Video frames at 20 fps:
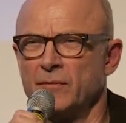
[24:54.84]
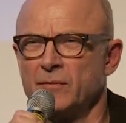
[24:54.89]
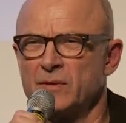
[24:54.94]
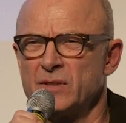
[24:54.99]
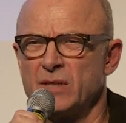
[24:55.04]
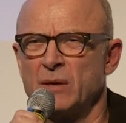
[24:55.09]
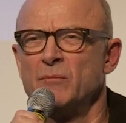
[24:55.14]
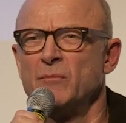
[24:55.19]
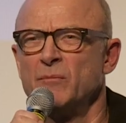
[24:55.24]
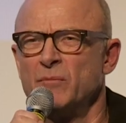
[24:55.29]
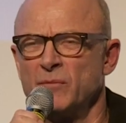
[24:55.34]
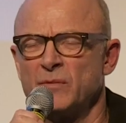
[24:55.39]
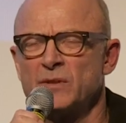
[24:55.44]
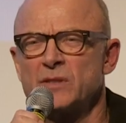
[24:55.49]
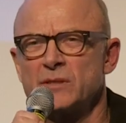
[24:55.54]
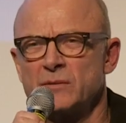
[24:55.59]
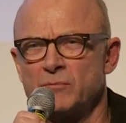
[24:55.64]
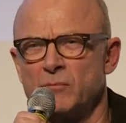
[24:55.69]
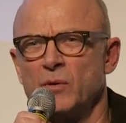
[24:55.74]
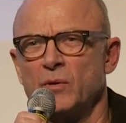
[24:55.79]
some
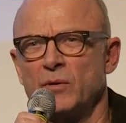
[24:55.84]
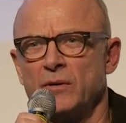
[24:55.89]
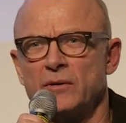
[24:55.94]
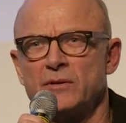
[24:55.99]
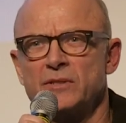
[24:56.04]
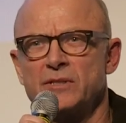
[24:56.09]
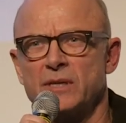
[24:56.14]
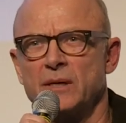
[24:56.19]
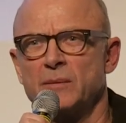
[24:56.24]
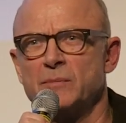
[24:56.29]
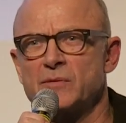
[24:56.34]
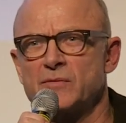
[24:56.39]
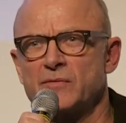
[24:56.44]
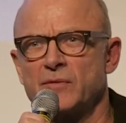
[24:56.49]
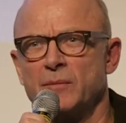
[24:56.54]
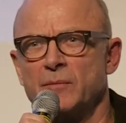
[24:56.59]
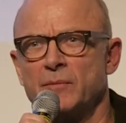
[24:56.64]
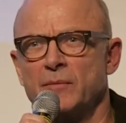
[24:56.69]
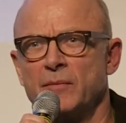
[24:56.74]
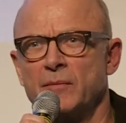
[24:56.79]
smaller sums
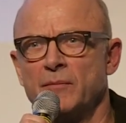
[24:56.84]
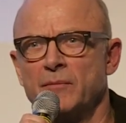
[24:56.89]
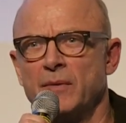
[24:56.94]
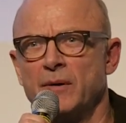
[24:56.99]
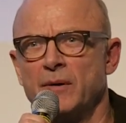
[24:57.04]
from...